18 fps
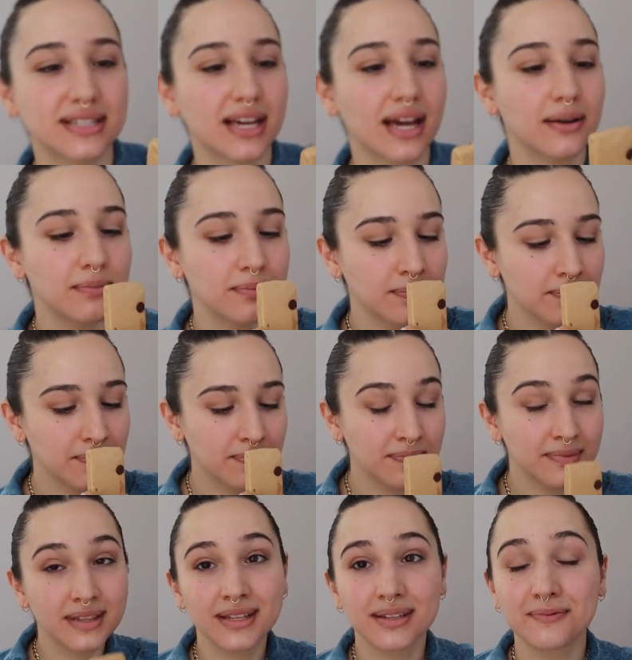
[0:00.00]
side.
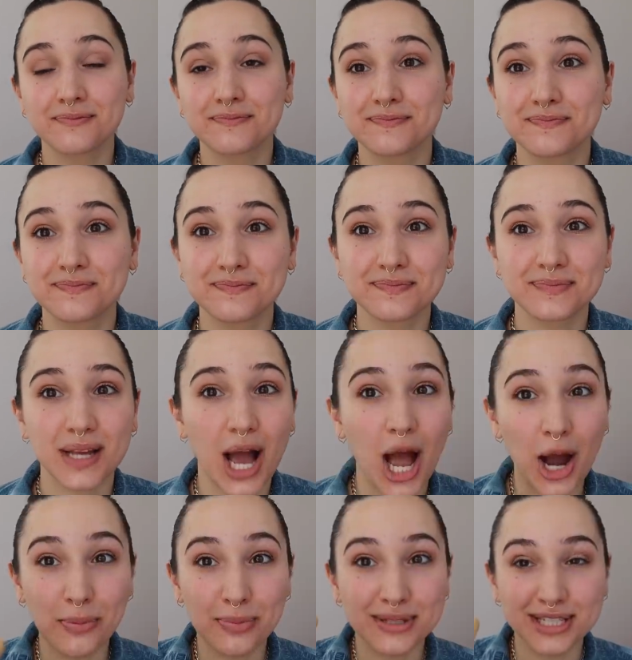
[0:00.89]

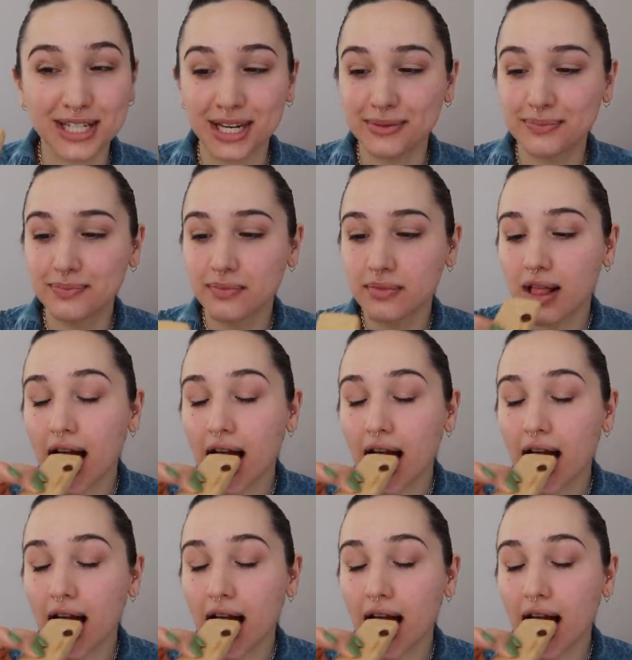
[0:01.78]
I hope it's good.